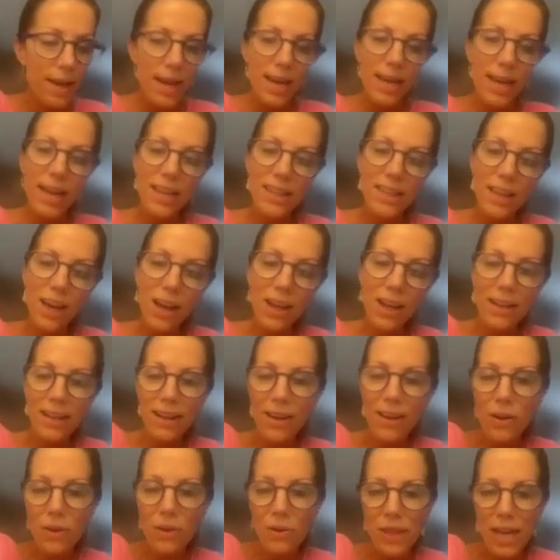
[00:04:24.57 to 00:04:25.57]
And I thought,
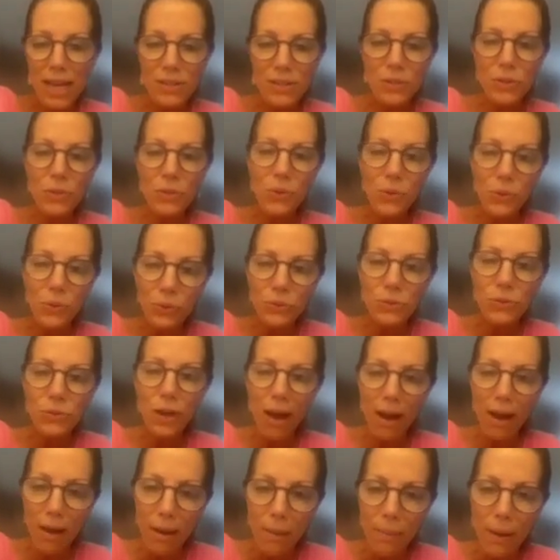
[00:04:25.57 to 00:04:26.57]
oh, that's a cool
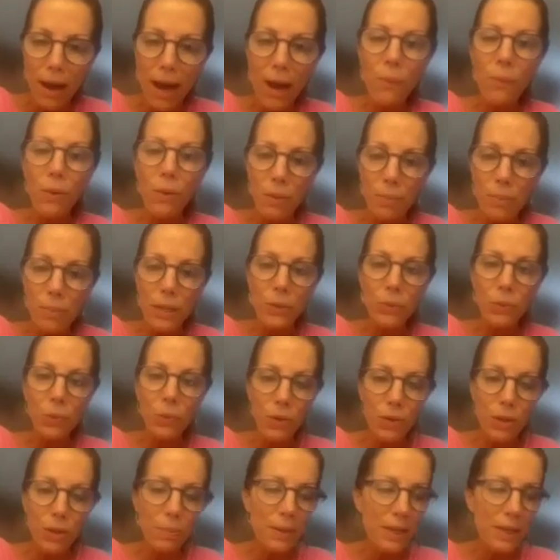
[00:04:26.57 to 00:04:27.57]
job. I want to be an
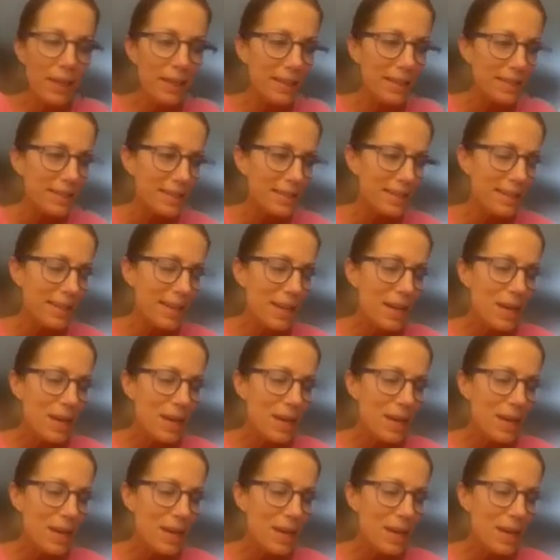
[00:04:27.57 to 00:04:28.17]
orthopedist.